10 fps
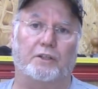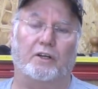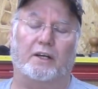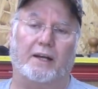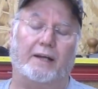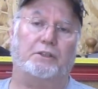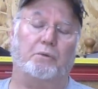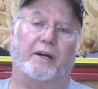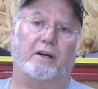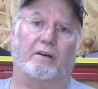do it next
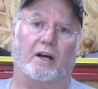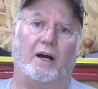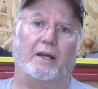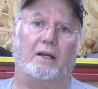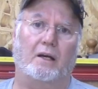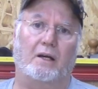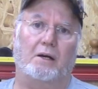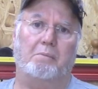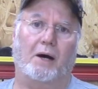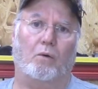week or not,
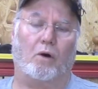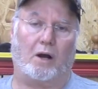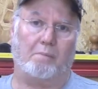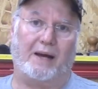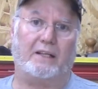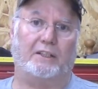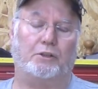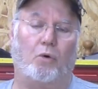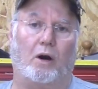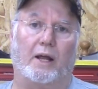but we're going to make
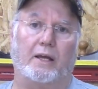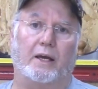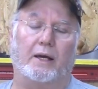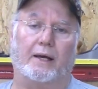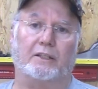this whirly gig.